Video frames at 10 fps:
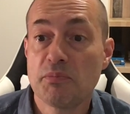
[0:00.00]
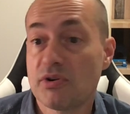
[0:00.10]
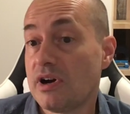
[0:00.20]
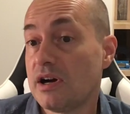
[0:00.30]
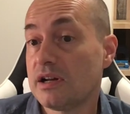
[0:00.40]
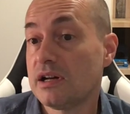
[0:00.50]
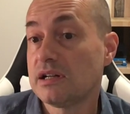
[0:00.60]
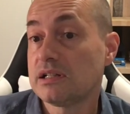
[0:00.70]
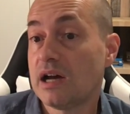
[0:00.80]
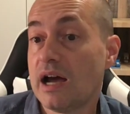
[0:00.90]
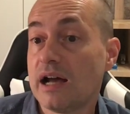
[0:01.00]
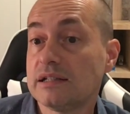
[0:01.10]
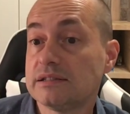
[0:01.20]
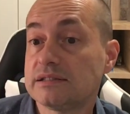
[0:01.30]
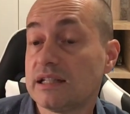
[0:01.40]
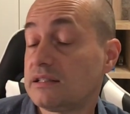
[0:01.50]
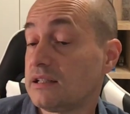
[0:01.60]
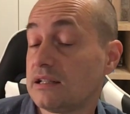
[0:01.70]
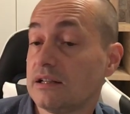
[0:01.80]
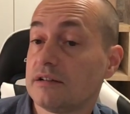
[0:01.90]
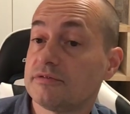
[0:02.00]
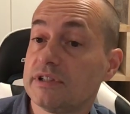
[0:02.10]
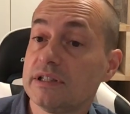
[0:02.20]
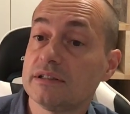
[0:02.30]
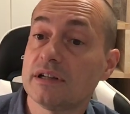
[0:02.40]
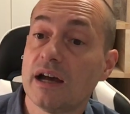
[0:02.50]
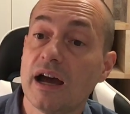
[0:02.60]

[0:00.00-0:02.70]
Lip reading: Piranha and said that he loved it,